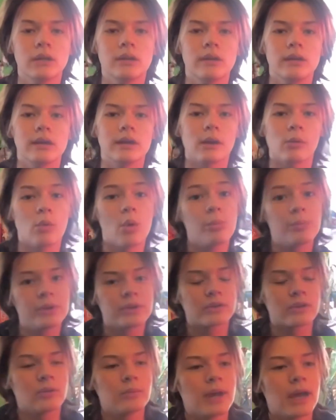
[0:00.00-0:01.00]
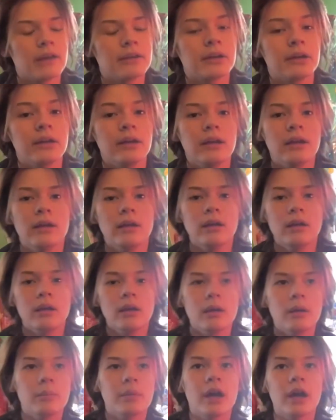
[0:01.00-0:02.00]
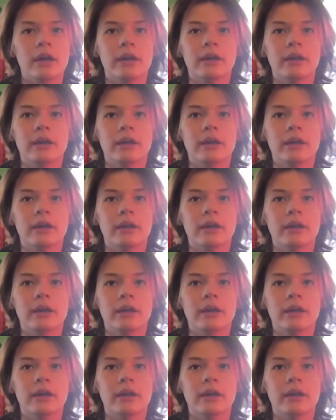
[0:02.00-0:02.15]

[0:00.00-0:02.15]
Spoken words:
And I won't be so mad. Bye.